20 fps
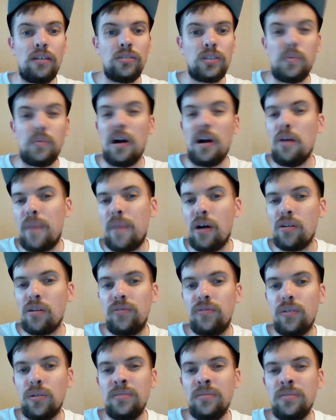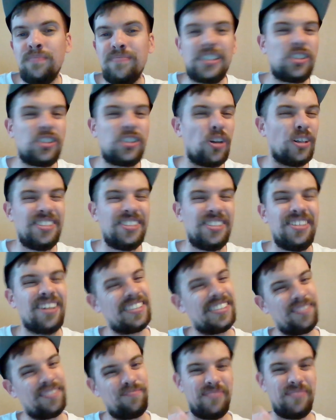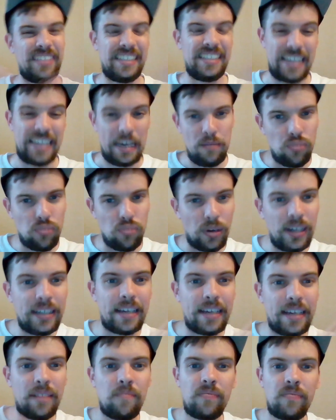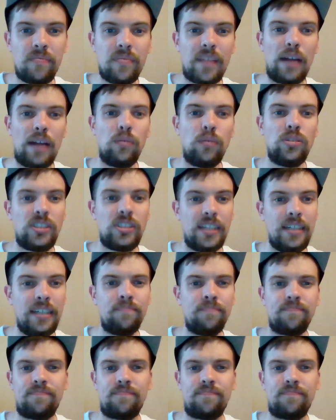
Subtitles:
while powerful, this card's not game-breaking, I would say.